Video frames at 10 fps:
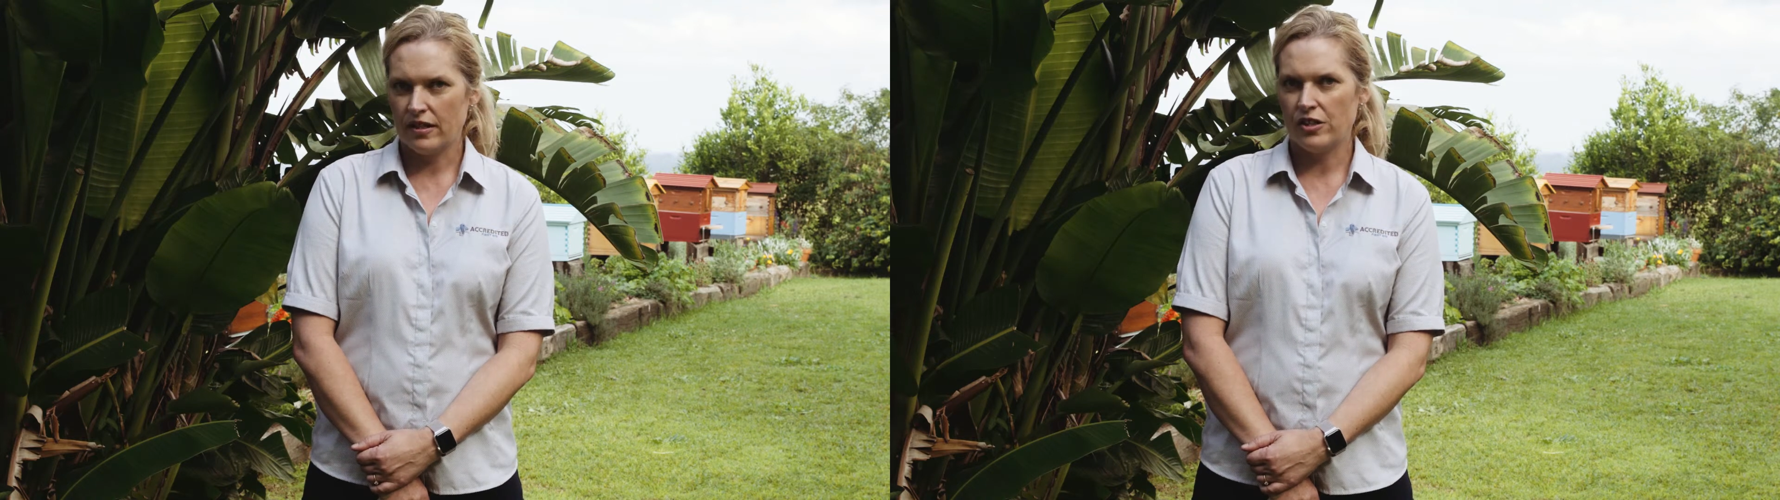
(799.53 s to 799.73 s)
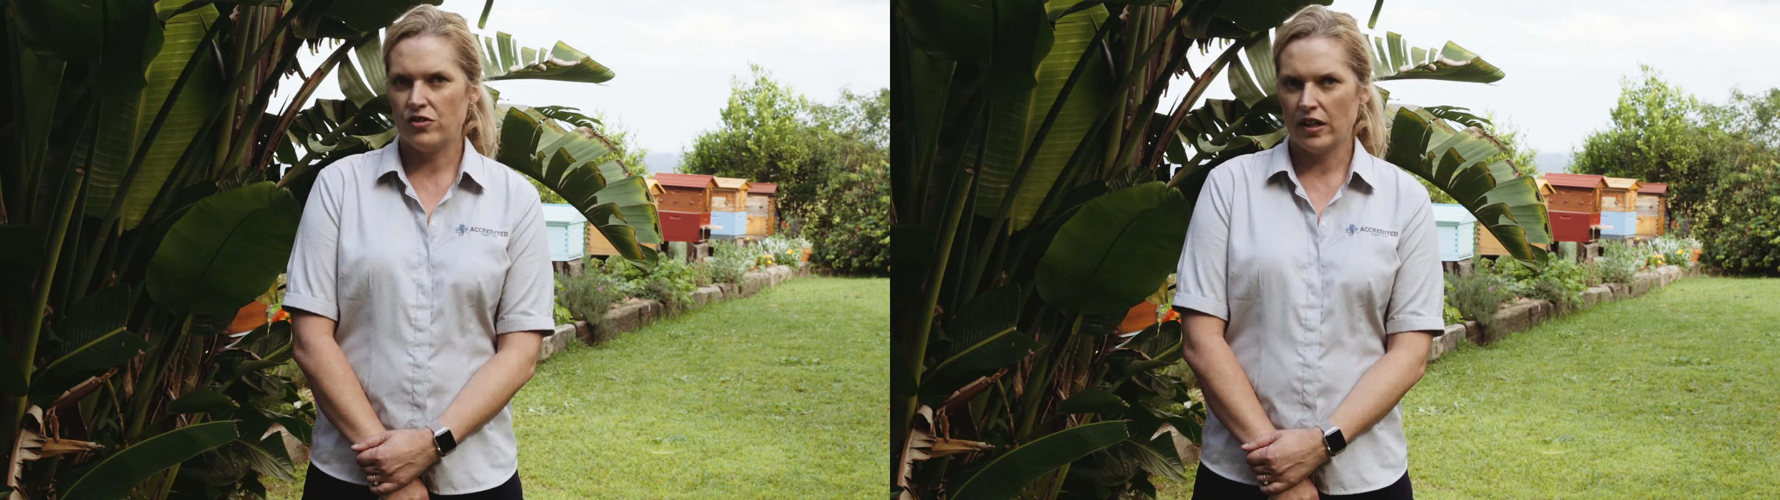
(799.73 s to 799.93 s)

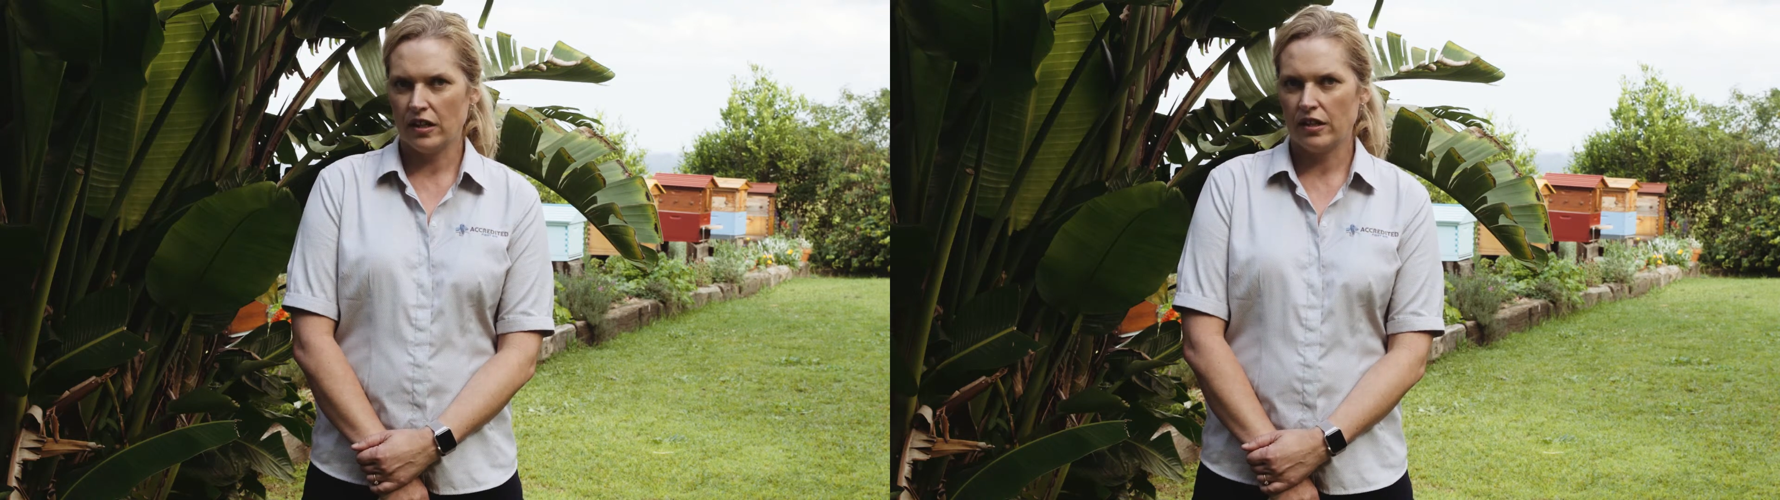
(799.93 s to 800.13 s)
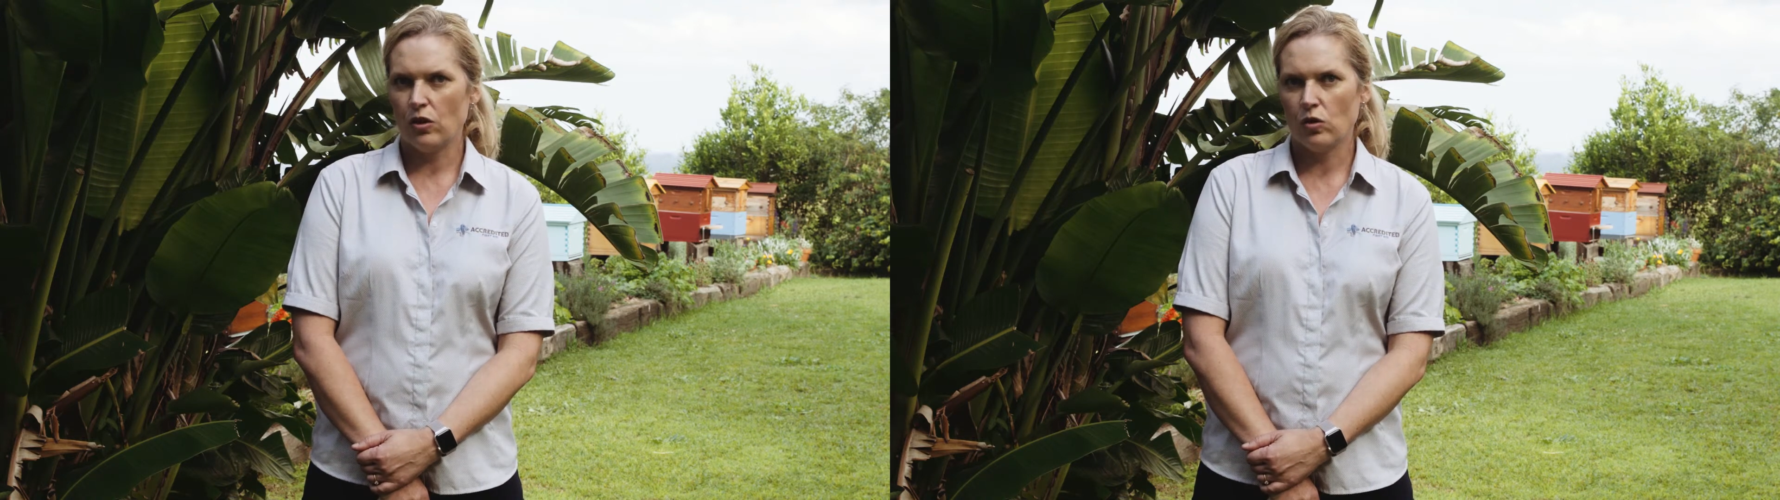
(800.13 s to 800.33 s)
the
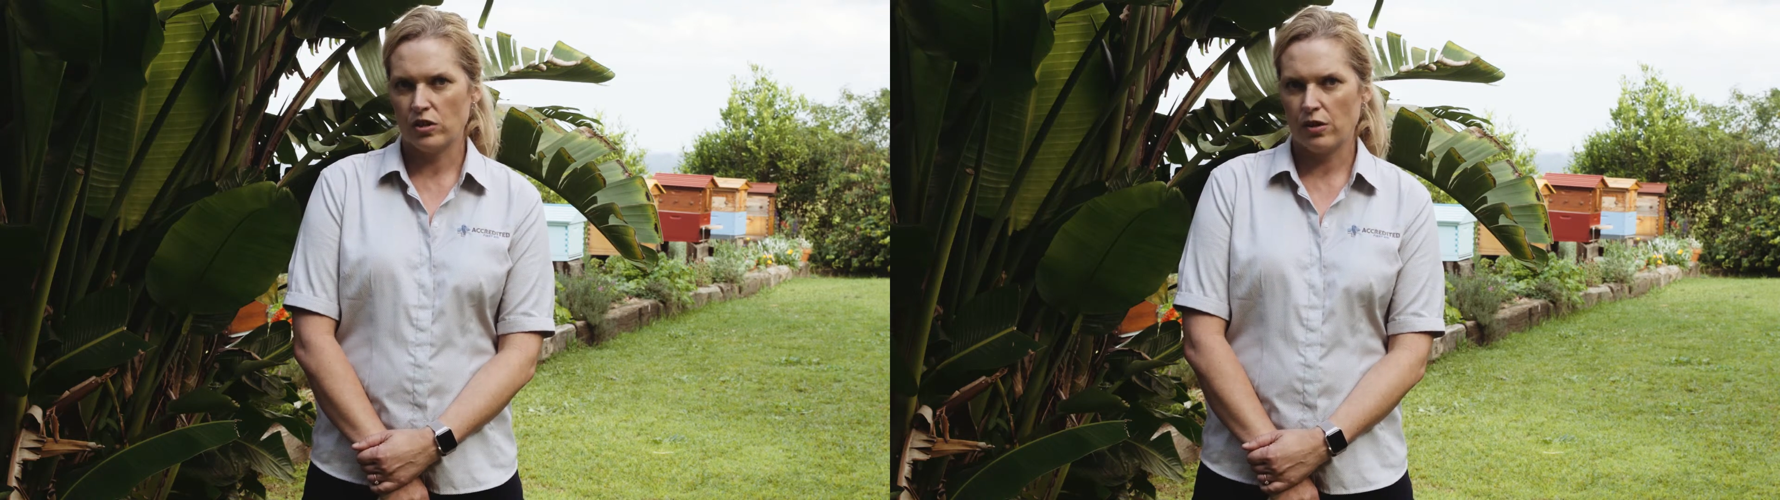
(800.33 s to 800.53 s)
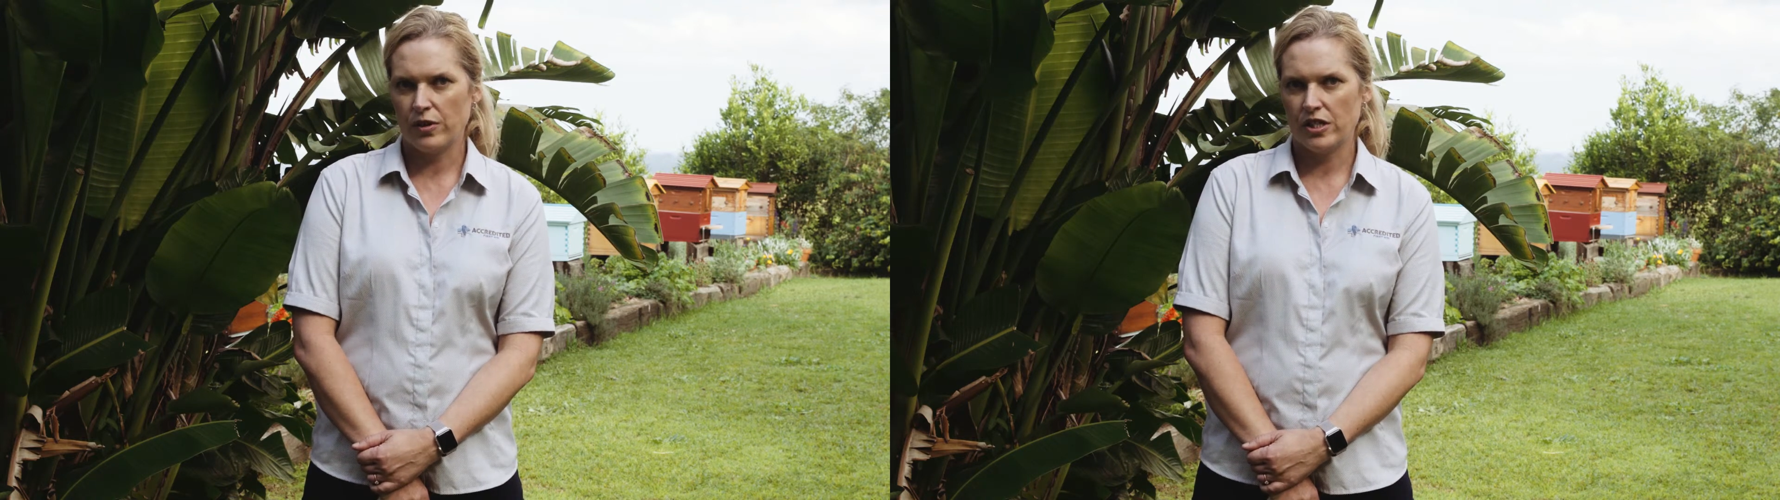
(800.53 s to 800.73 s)
adrenaline
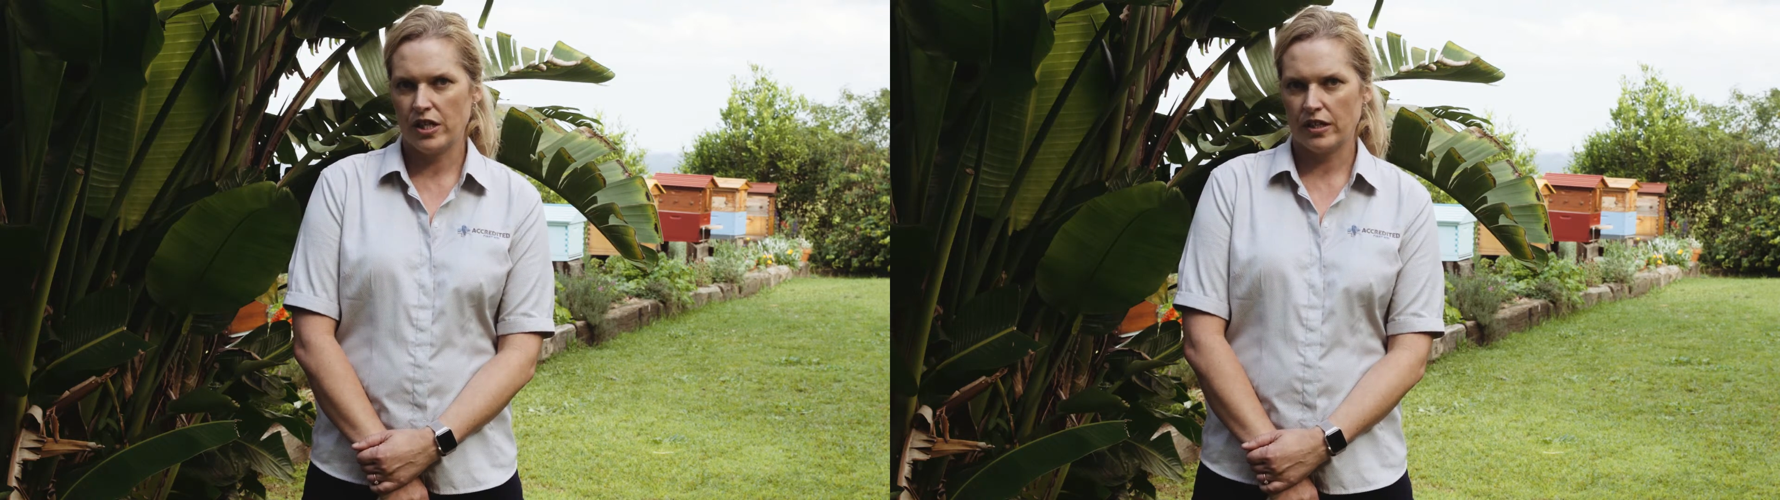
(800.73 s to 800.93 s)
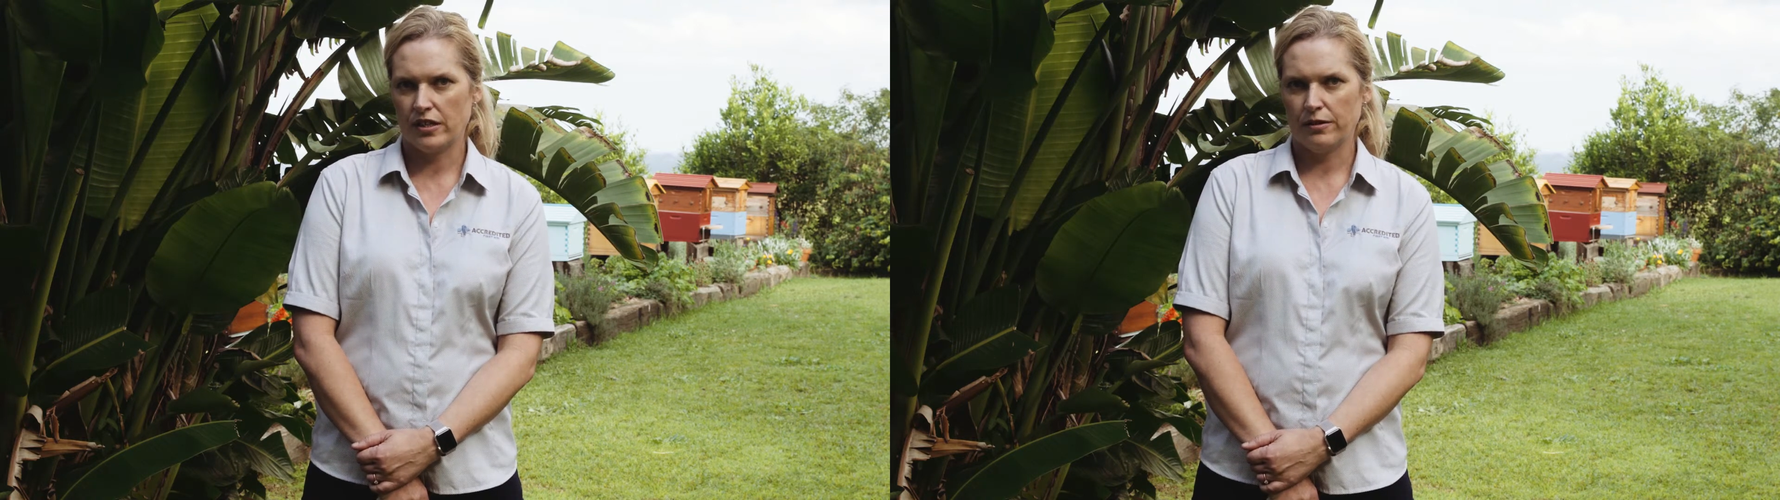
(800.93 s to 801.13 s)

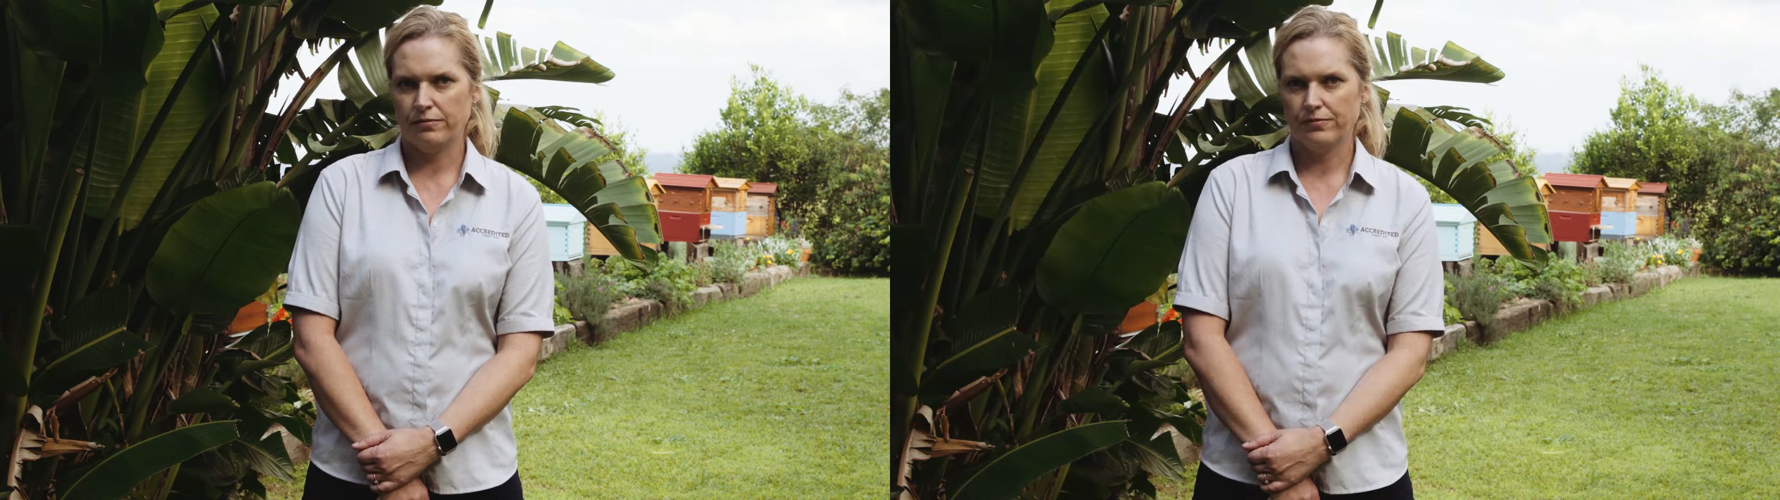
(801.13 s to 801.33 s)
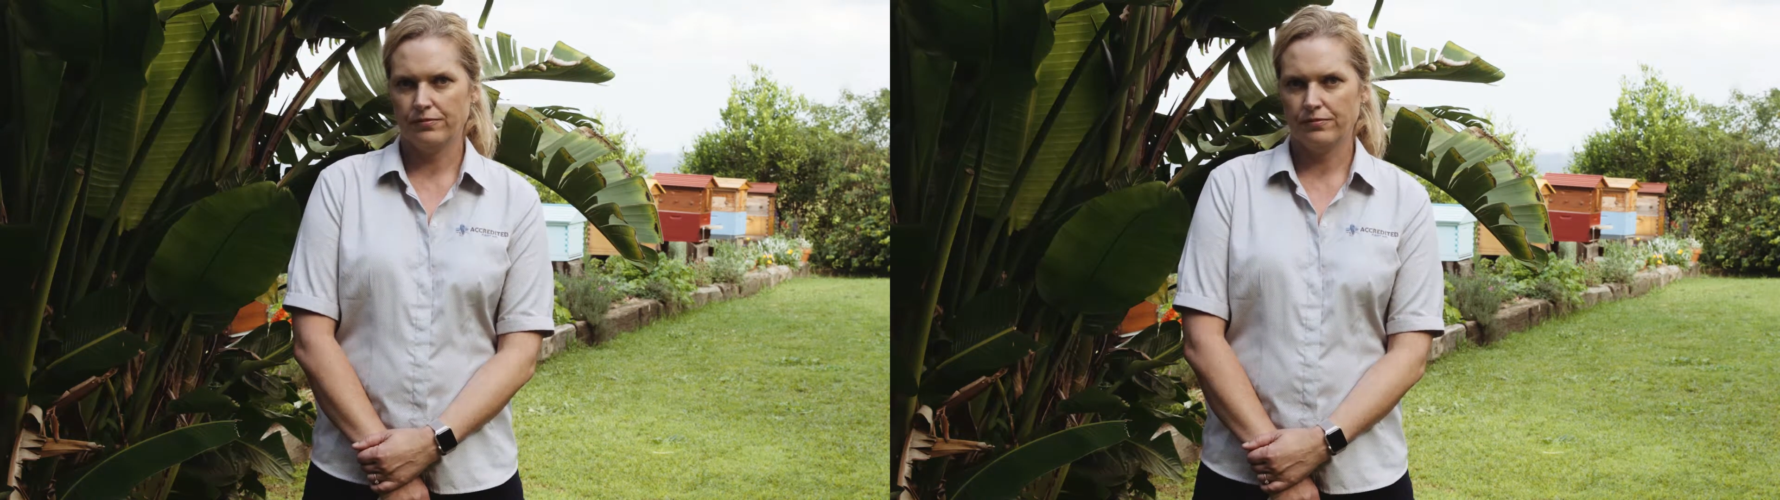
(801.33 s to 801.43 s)
auto-injector.